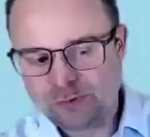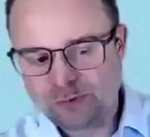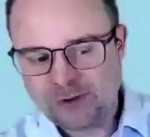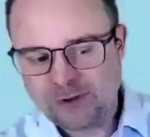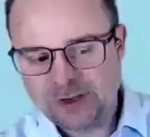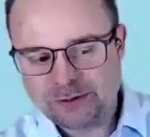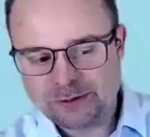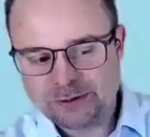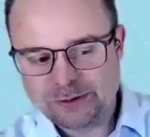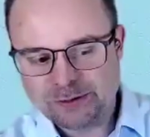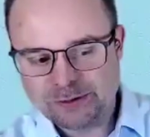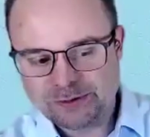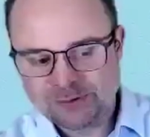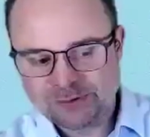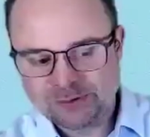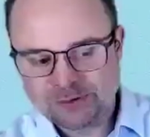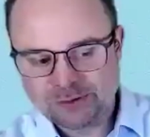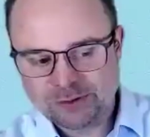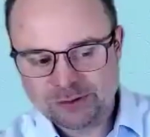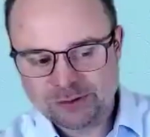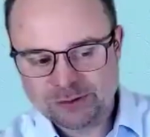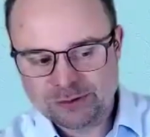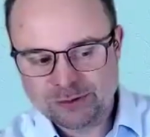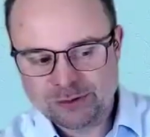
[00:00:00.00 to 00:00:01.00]

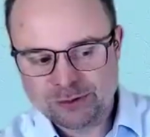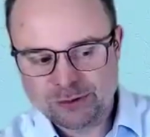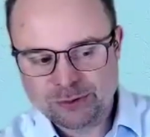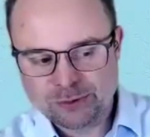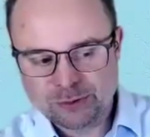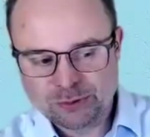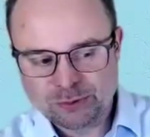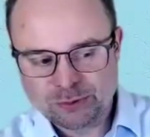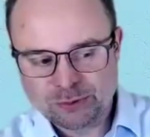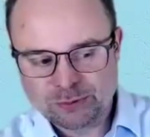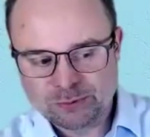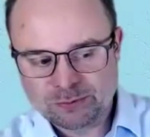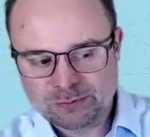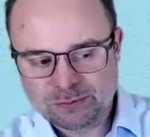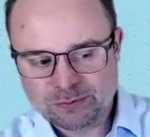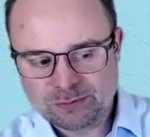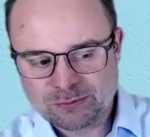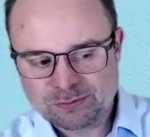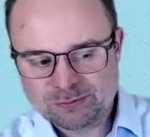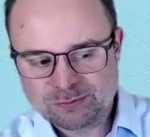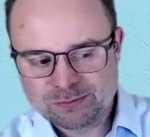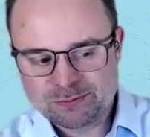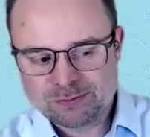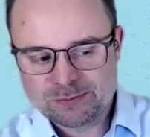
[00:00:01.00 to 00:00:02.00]
vendors to
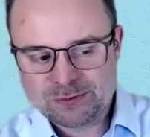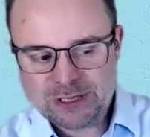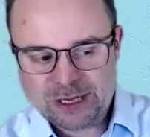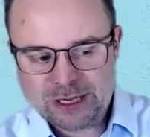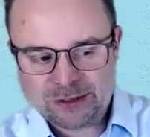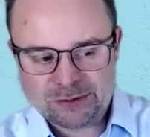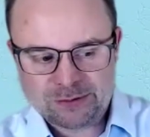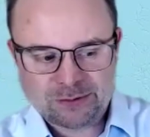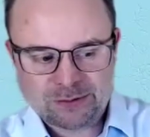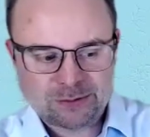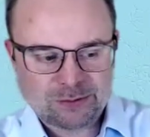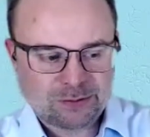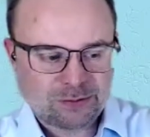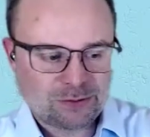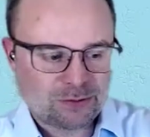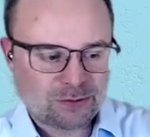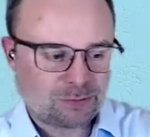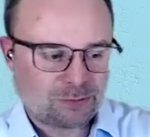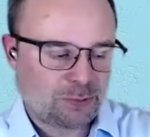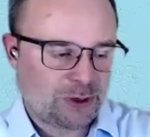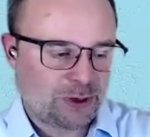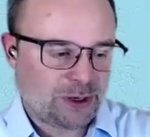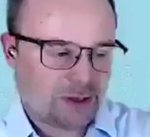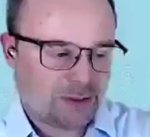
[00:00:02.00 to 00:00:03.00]

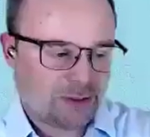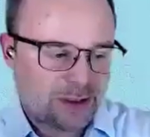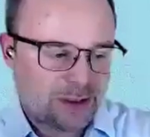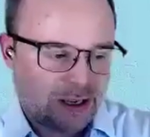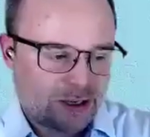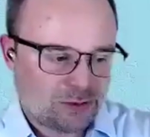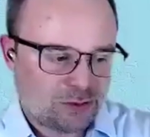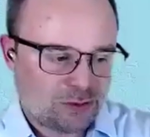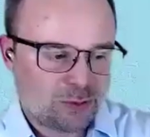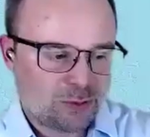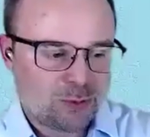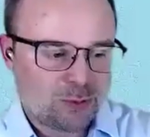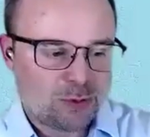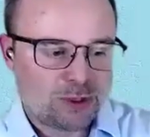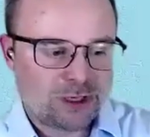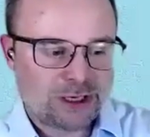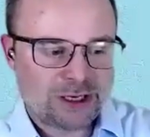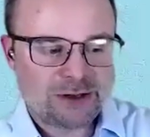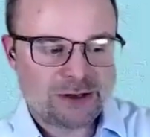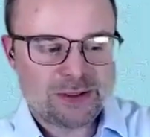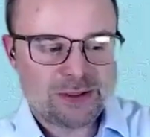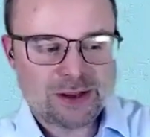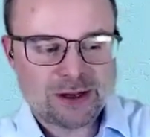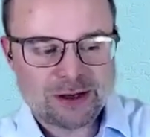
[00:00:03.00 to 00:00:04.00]
bring their tool
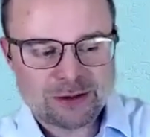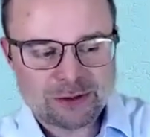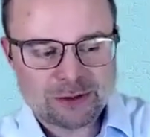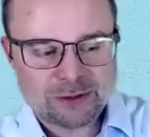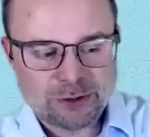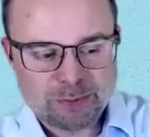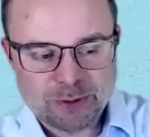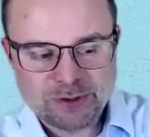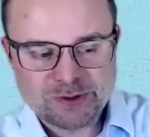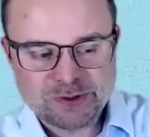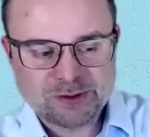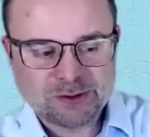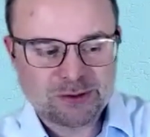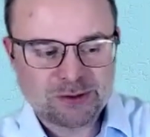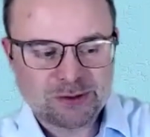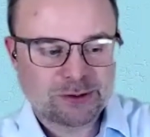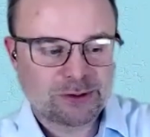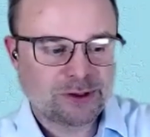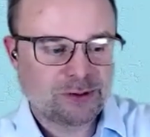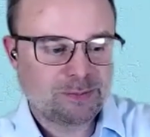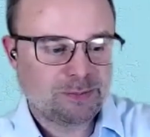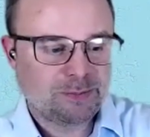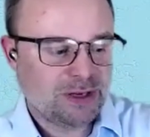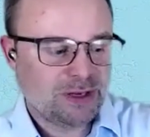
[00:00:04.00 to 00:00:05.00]
and their
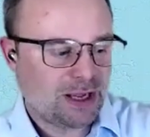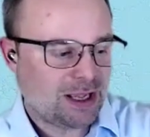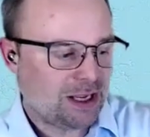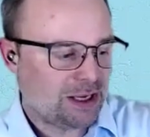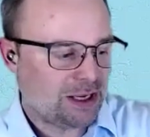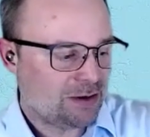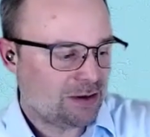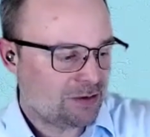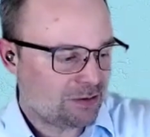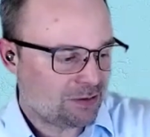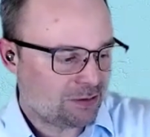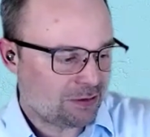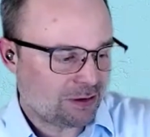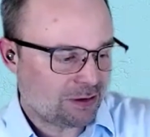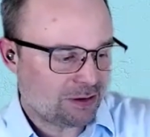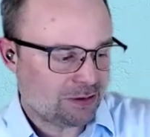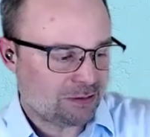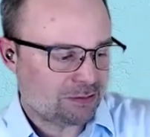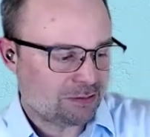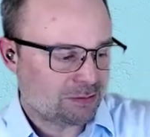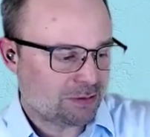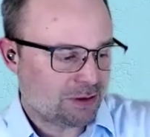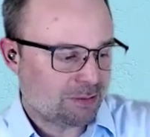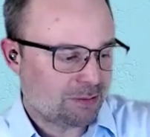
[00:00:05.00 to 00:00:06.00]
repository behind
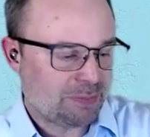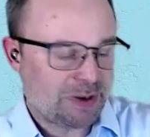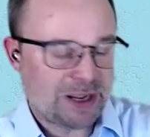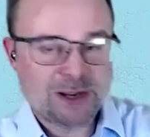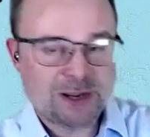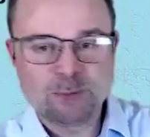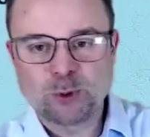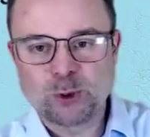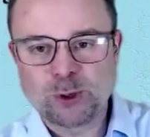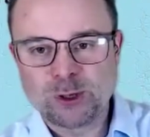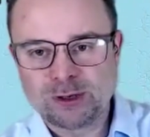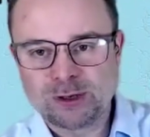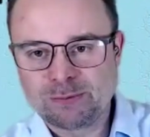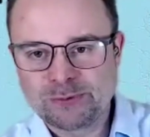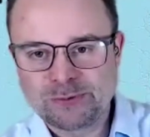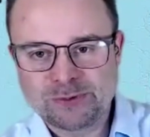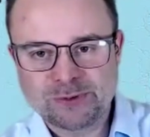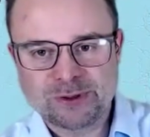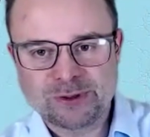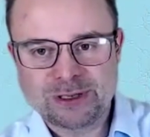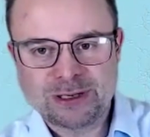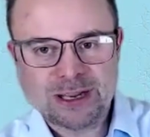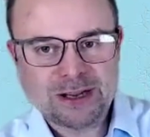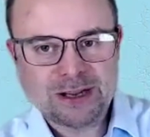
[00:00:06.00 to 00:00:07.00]
a paywall,
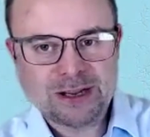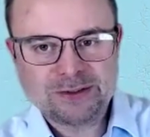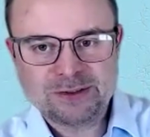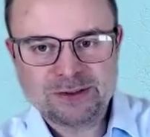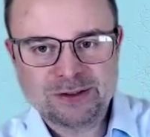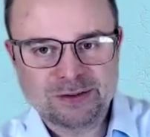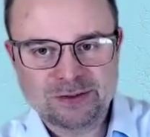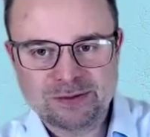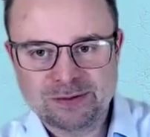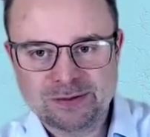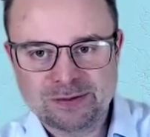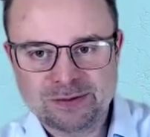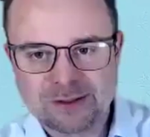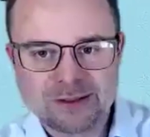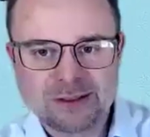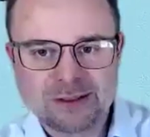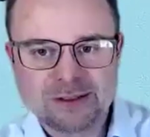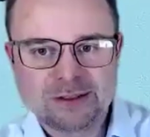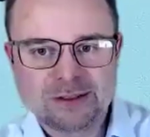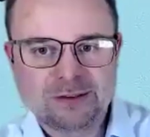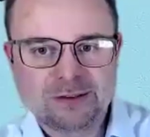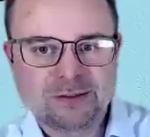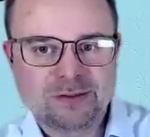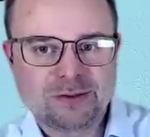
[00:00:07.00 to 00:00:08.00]
so a license.
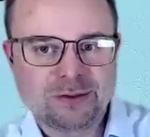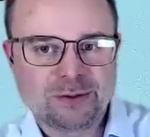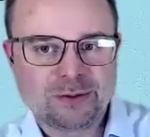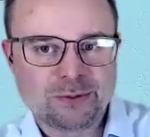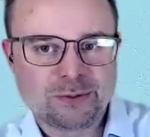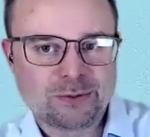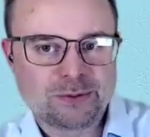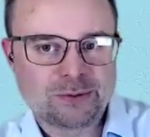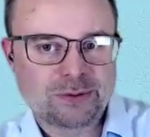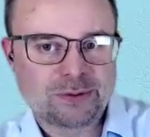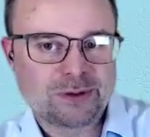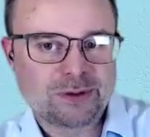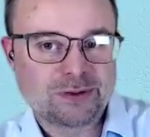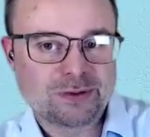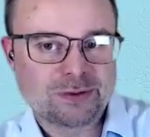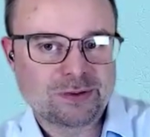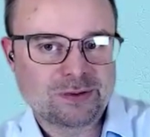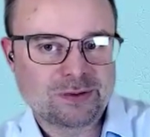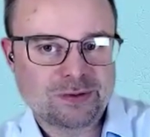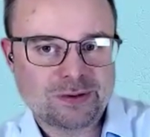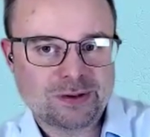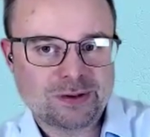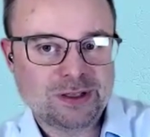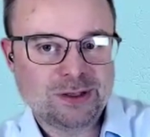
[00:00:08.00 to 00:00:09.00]
So this
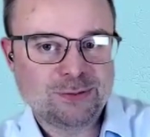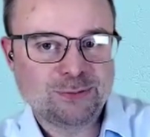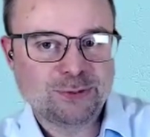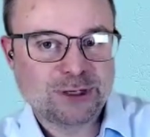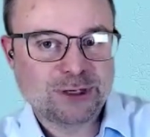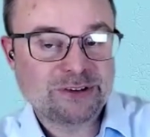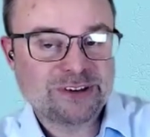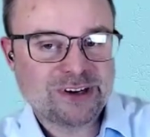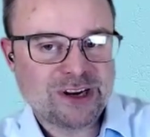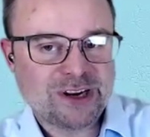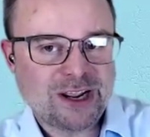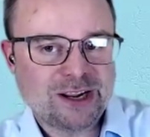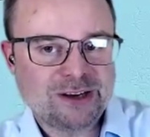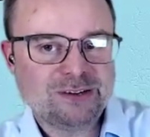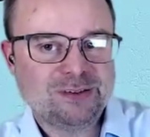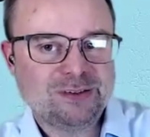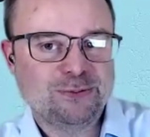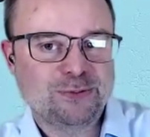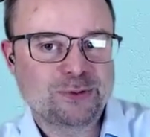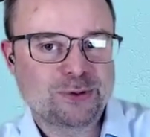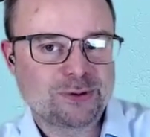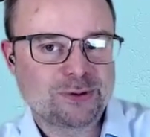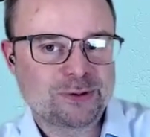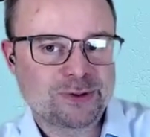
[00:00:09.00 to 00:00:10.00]
is even a chance
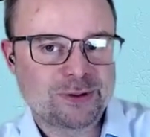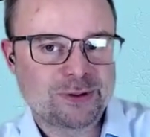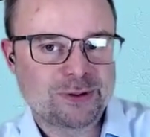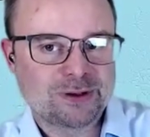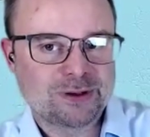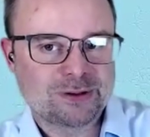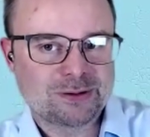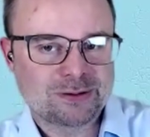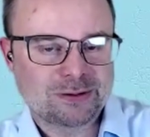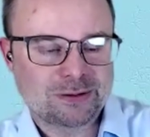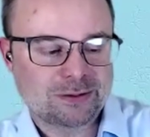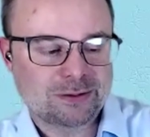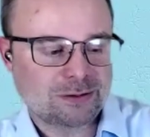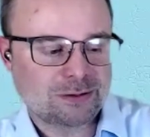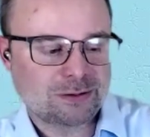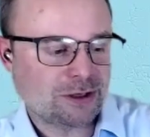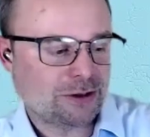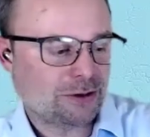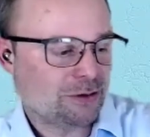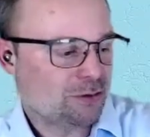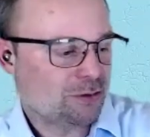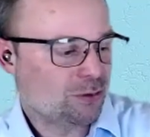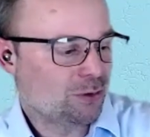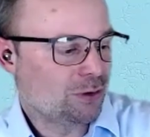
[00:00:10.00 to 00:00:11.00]
for the
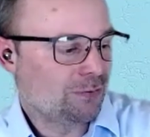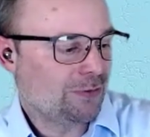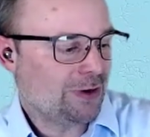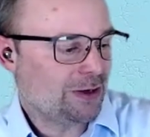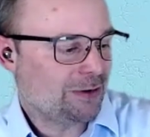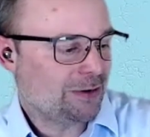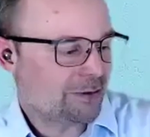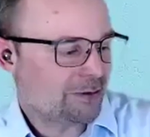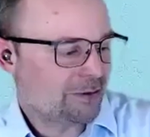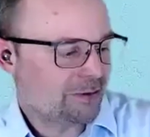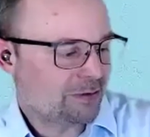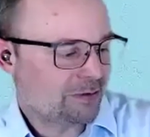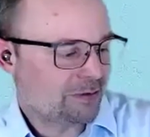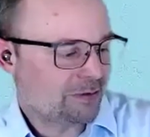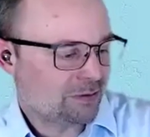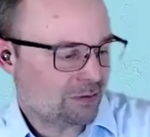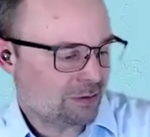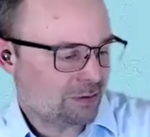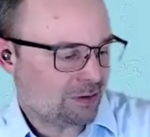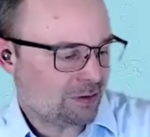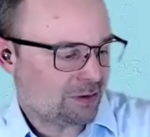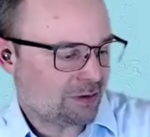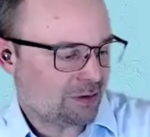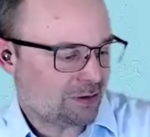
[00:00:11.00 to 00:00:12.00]
current tool vendors
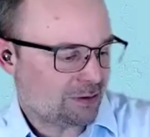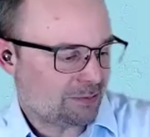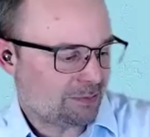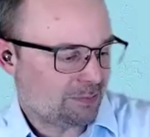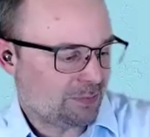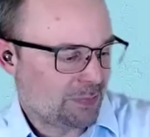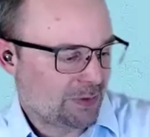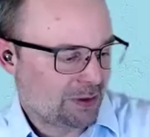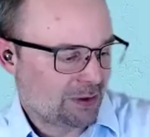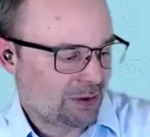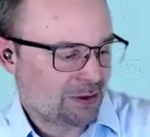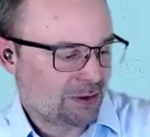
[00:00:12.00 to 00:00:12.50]
to